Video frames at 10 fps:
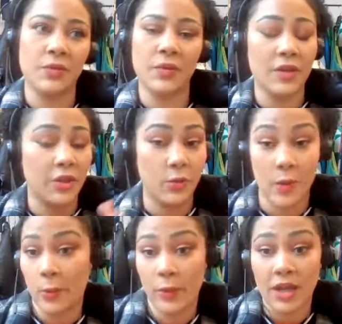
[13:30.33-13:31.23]

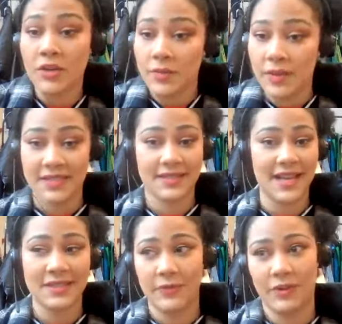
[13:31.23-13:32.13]
you to be
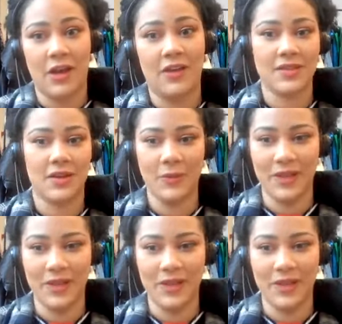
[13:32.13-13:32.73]
successful also.